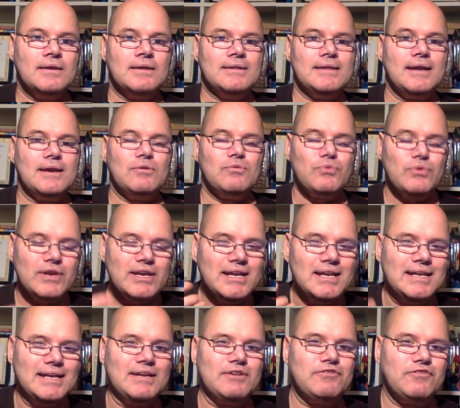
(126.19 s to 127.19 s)
Now,
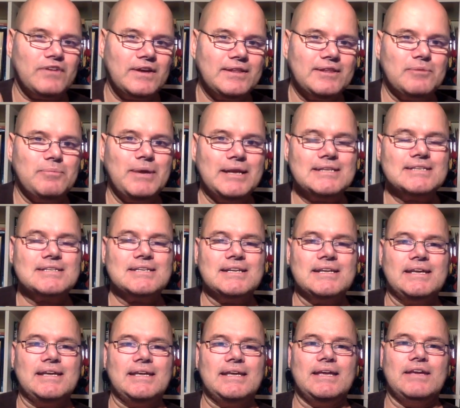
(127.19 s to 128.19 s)
really,
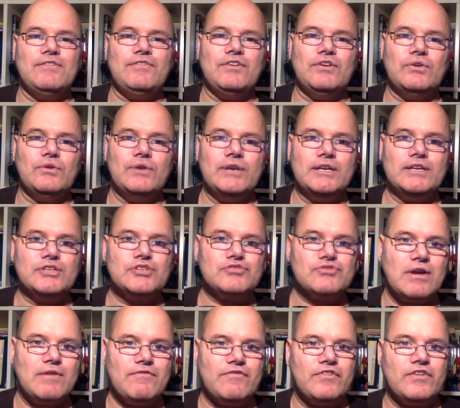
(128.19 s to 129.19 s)
fundamentally, if you're in
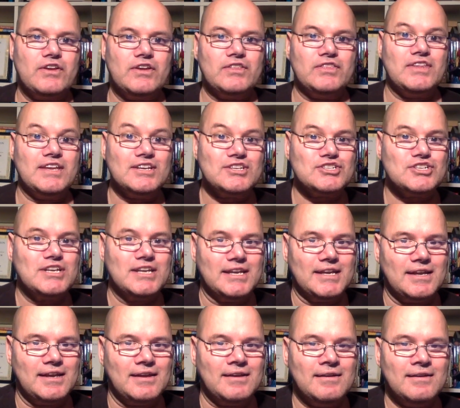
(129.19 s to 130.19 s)
strength
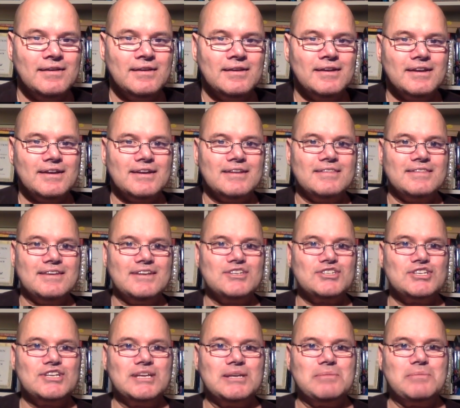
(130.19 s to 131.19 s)
conditioning,
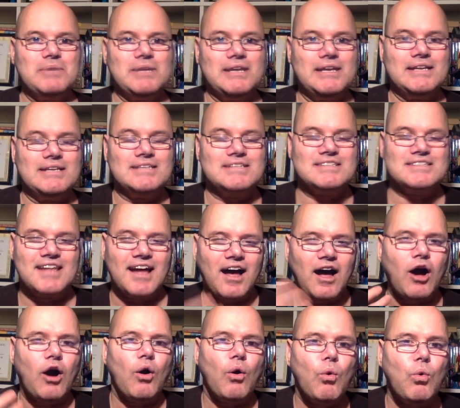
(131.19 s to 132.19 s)
conditioning means the
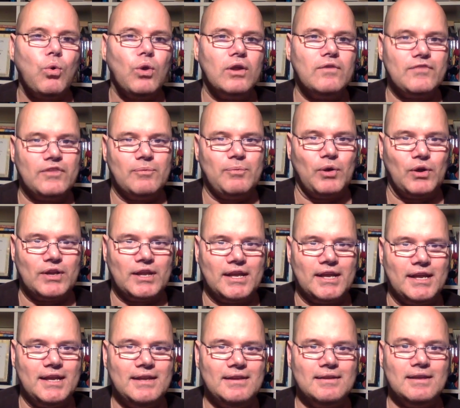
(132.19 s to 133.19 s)
whole of the
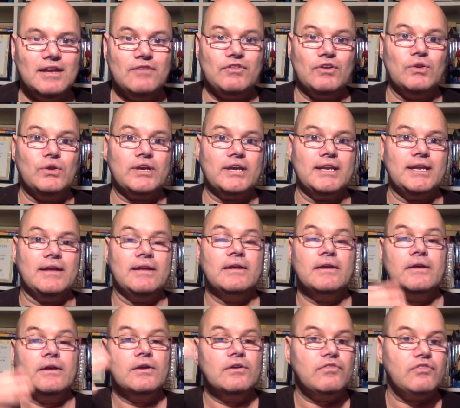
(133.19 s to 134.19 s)
body. If you're looking at
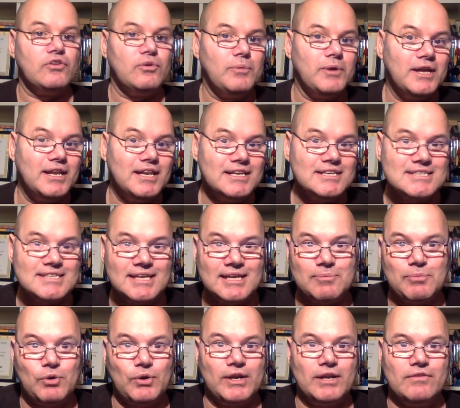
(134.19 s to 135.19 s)
it from a holistic
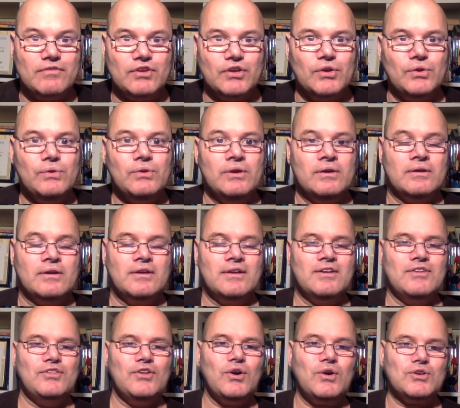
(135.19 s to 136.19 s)

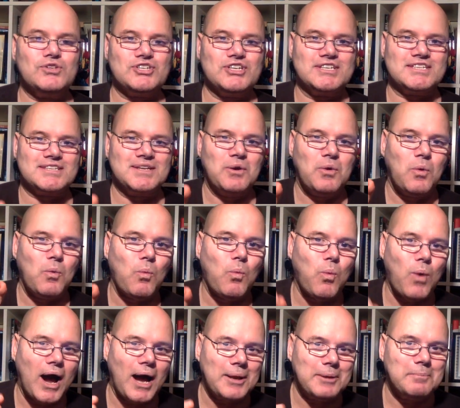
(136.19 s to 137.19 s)
point, not just
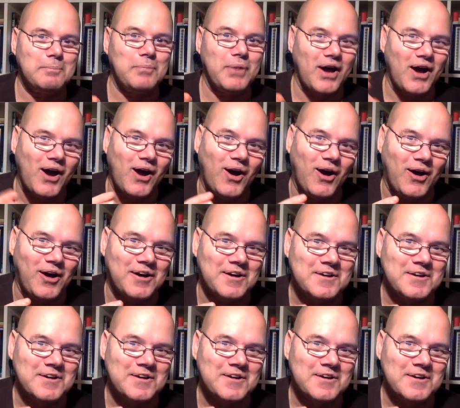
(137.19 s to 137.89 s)
one arm.